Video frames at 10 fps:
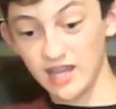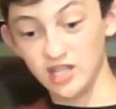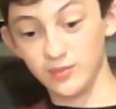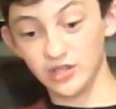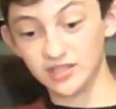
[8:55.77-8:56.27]
where
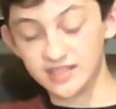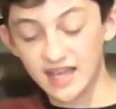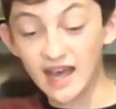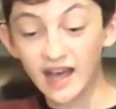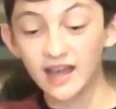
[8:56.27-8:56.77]
you put
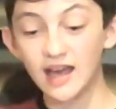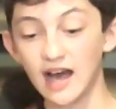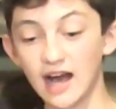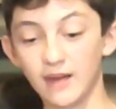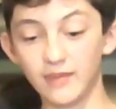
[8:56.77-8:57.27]
it,
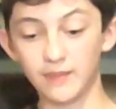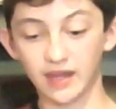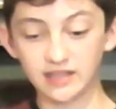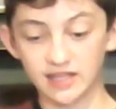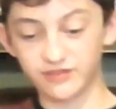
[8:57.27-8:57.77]

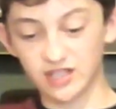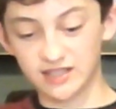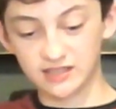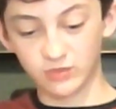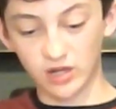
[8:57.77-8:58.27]
because
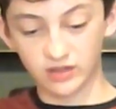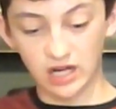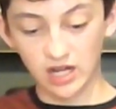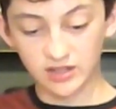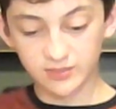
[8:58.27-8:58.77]
otherwise it won't
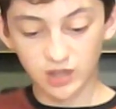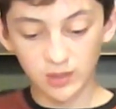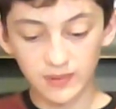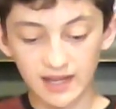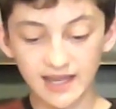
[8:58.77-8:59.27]
close
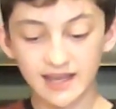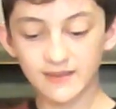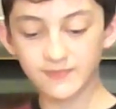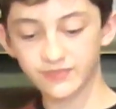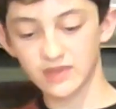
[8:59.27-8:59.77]
properly.
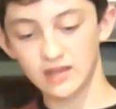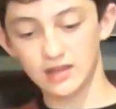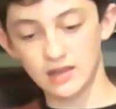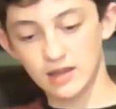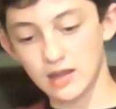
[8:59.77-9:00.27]

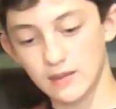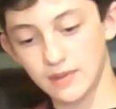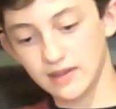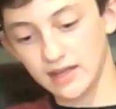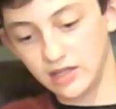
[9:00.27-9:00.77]

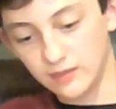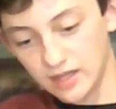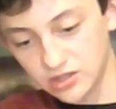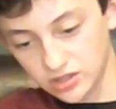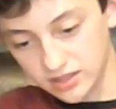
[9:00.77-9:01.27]
But then you
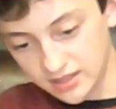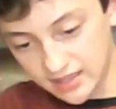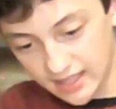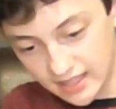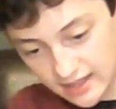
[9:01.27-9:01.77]
make sure to
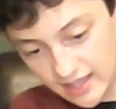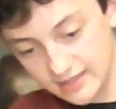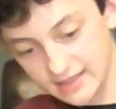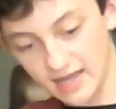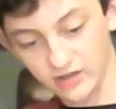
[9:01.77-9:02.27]
stick it
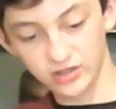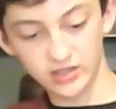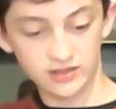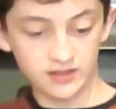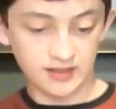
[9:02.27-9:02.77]
back
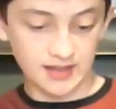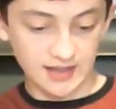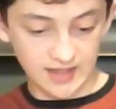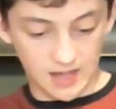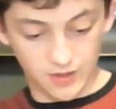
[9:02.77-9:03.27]
down.
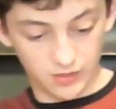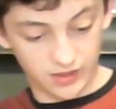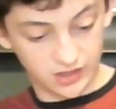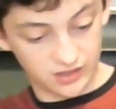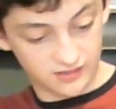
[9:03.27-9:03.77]
That
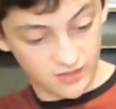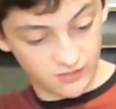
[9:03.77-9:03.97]
probably could have